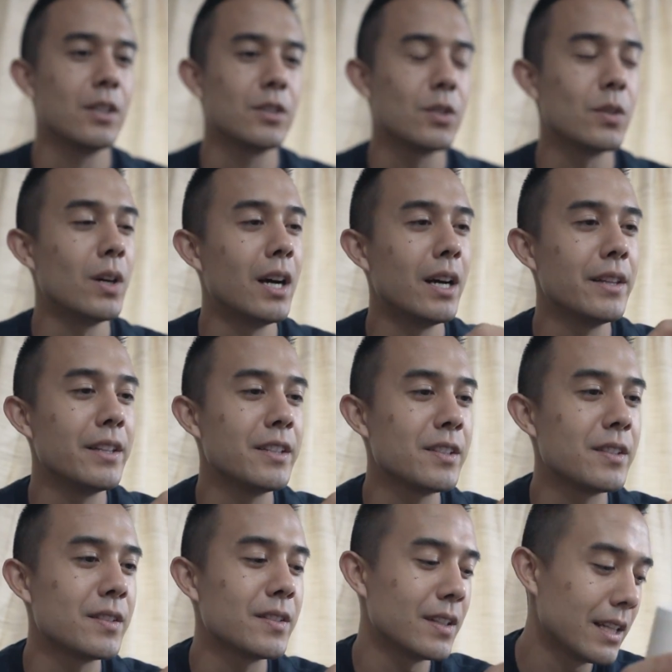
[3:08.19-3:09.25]
So on
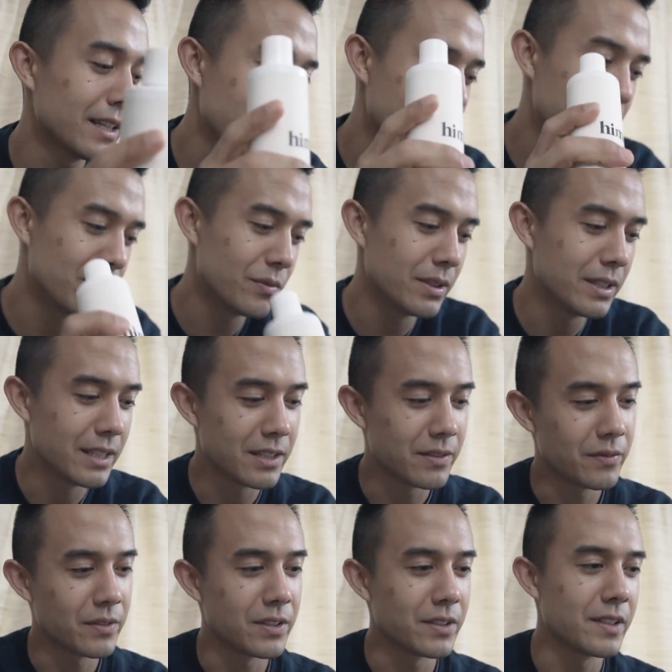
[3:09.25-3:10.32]
this, let's actually read this
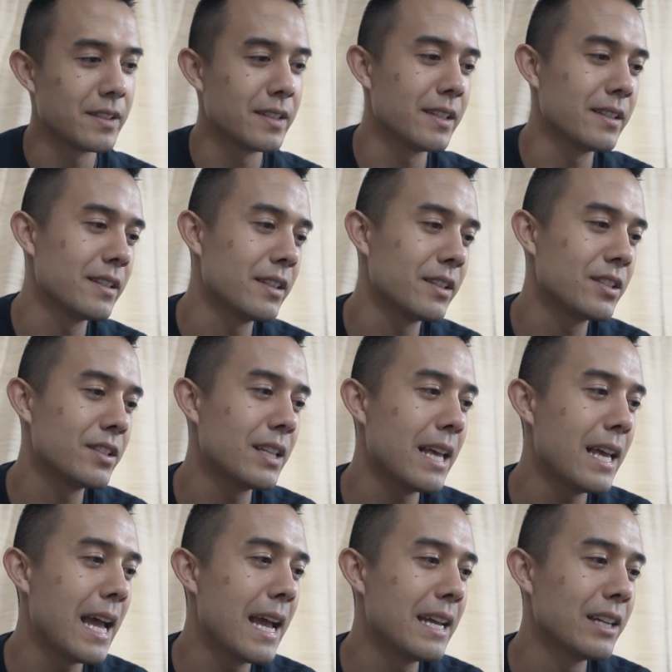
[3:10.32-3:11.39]
first. It says the
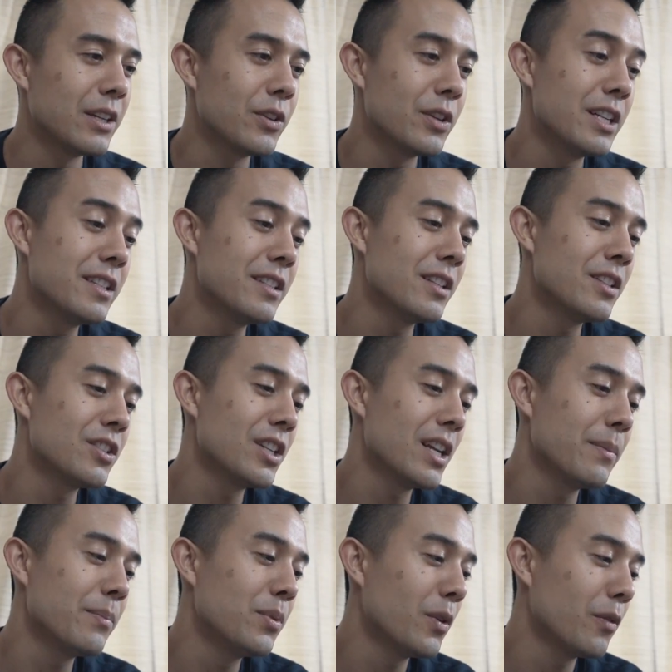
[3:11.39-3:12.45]
ingredients in the
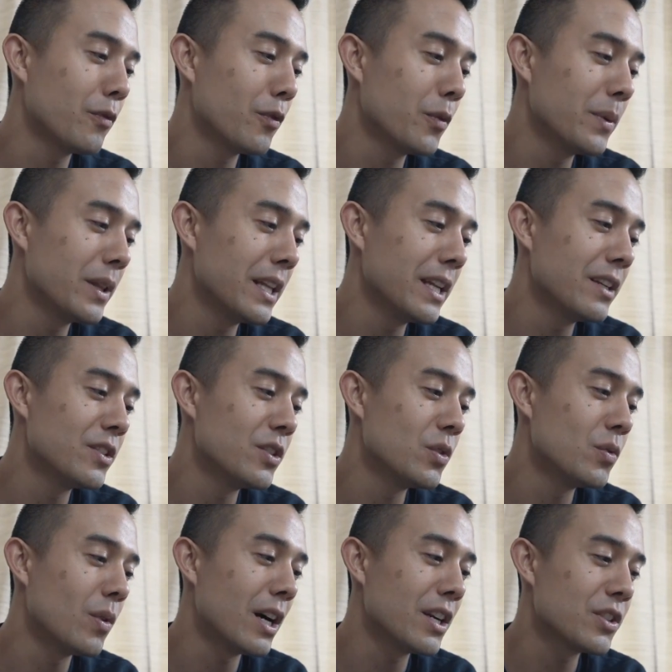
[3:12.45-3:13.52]
shampoo are formulated
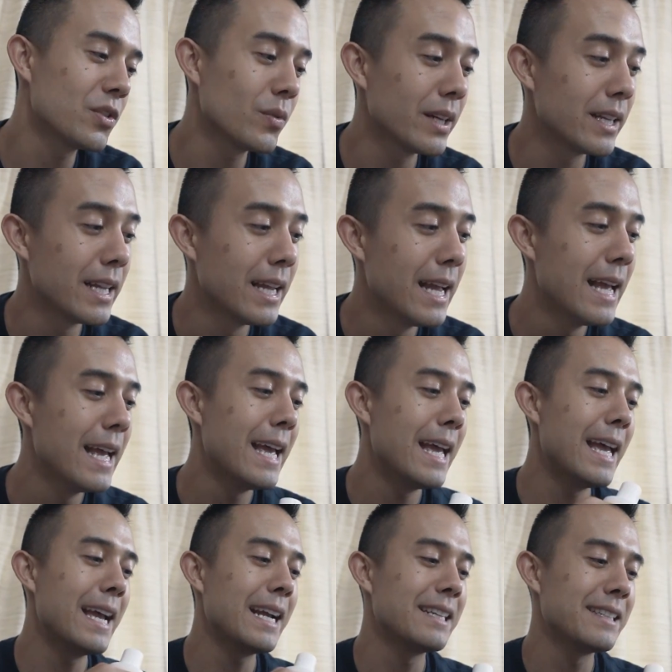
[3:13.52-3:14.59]
to wash away
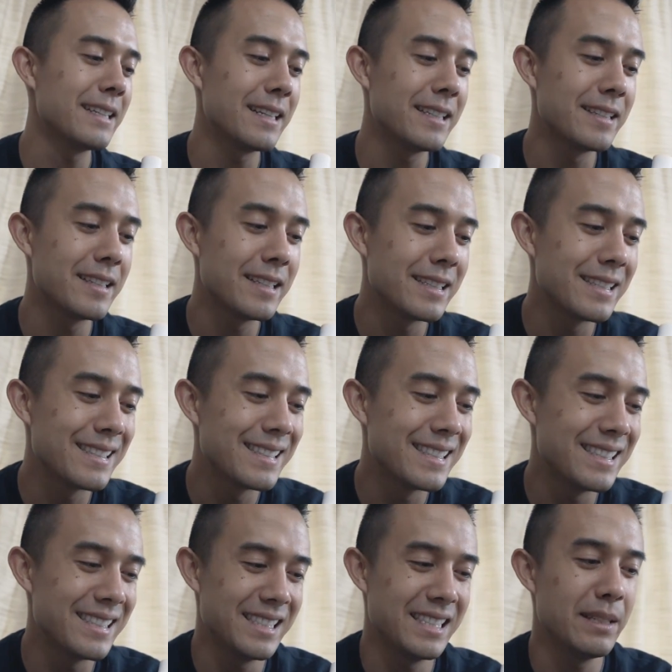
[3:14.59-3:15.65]
excess
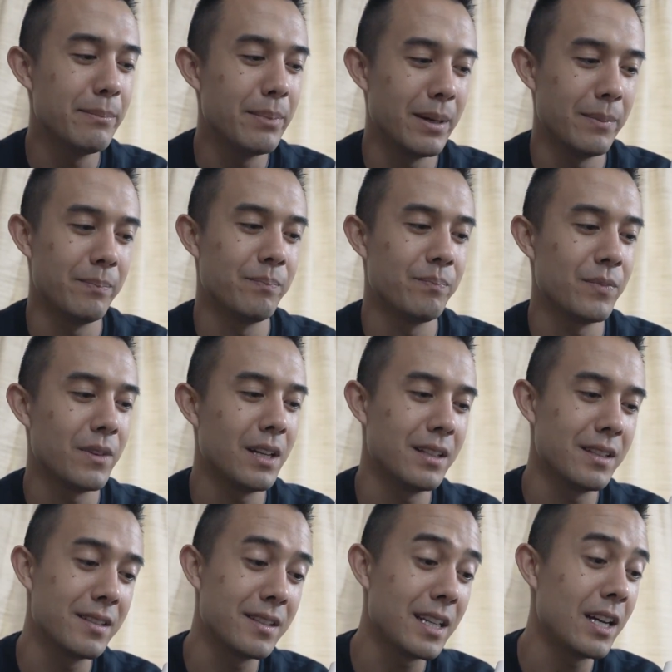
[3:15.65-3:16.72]
sebum
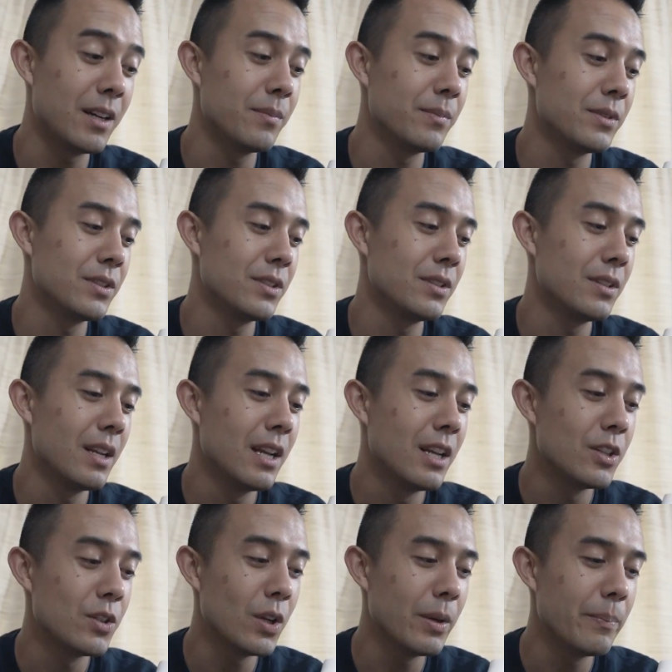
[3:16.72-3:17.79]
on the scalp
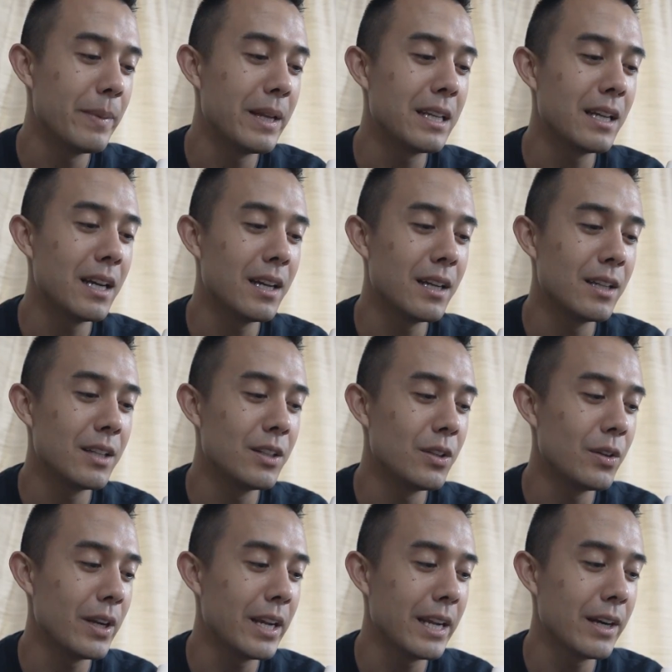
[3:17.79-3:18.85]
to make
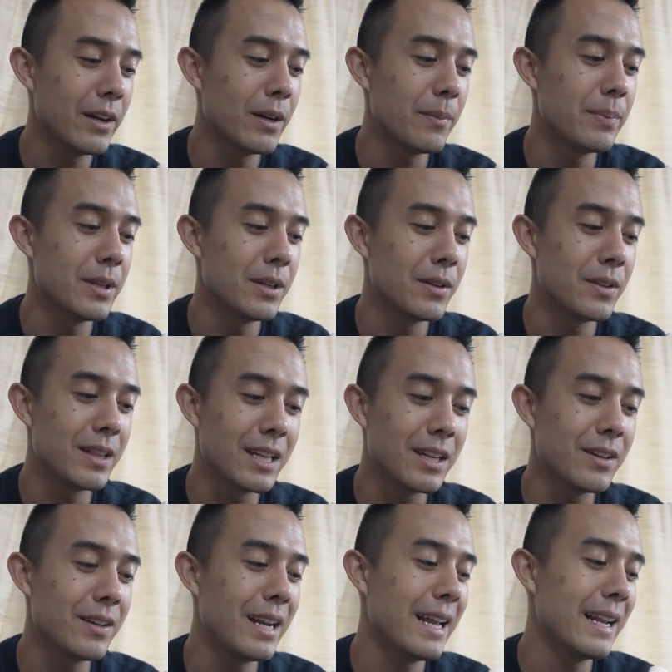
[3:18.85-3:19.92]
your hair appear
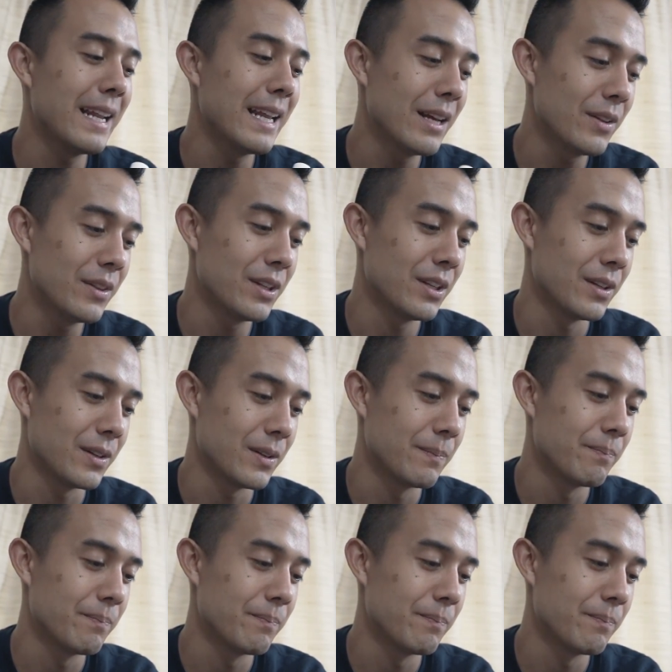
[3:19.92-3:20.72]
thicker and healthier.